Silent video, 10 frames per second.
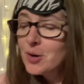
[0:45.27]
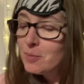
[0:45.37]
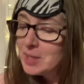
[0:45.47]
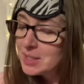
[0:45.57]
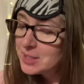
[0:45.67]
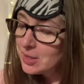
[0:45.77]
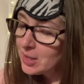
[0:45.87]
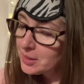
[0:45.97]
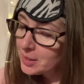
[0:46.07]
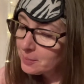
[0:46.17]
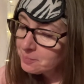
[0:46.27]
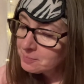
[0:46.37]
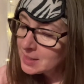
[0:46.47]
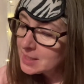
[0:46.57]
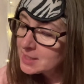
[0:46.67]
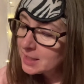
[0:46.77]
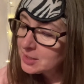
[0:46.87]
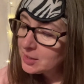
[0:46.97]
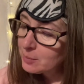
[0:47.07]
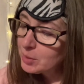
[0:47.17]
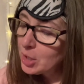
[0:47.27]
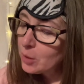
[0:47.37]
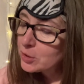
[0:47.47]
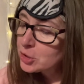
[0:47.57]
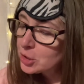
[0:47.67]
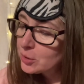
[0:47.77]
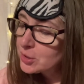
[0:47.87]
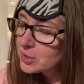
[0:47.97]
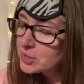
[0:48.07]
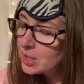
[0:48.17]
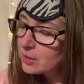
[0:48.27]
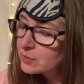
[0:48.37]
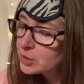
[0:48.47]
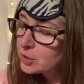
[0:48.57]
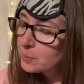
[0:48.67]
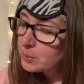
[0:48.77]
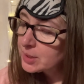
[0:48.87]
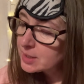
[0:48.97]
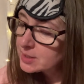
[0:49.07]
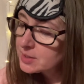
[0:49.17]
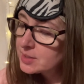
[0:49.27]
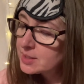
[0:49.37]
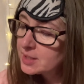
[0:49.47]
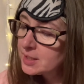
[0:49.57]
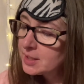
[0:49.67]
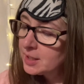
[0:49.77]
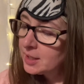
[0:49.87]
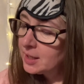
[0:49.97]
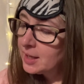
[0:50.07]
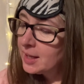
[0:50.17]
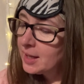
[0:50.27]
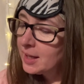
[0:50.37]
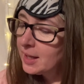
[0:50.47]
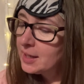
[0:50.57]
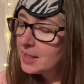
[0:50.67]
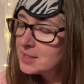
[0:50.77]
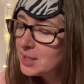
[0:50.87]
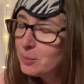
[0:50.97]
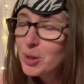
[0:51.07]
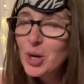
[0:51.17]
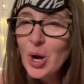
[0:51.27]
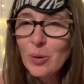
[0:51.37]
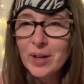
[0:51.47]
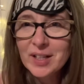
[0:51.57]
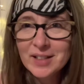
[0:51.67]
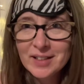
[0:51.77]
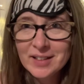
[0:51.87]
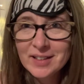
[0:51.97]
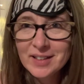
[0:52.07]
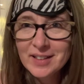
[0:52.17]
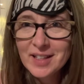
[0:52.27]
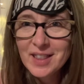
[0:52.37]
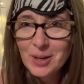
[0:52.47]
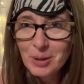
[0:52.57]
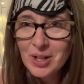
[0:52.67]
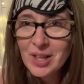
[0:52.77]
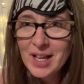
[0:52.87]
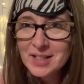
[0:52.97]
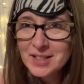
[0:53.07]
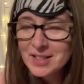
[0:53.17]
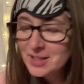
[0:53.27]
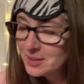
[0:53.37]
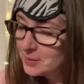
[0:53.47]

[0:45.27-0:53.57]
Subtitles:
When he saw them, he said to them, "Go and show yourselves to the priests." And as they were going, they were cleansed.